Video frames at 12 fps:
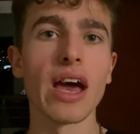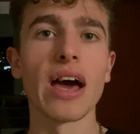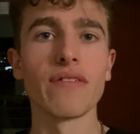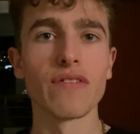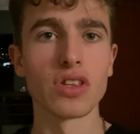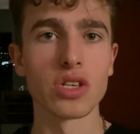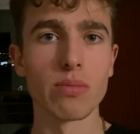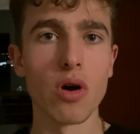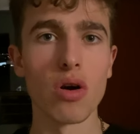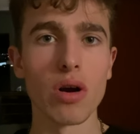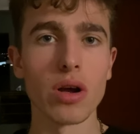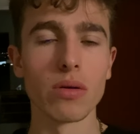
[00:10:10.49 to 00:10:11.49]
and for
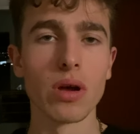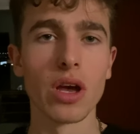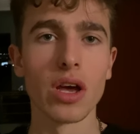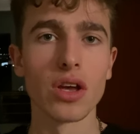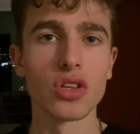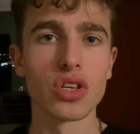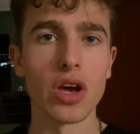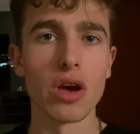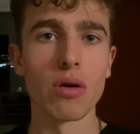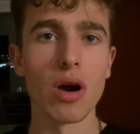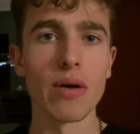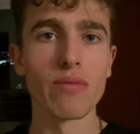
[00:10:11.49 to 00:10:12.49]
tomorrow. So
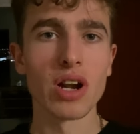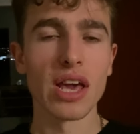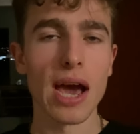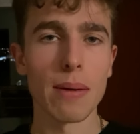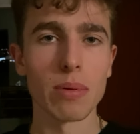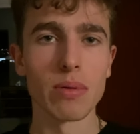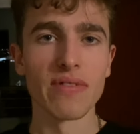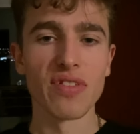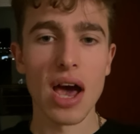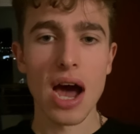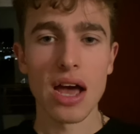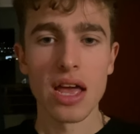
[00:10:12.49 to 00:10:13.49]
I'm really happy with
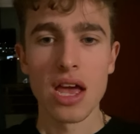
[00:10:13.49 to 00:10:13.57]
that.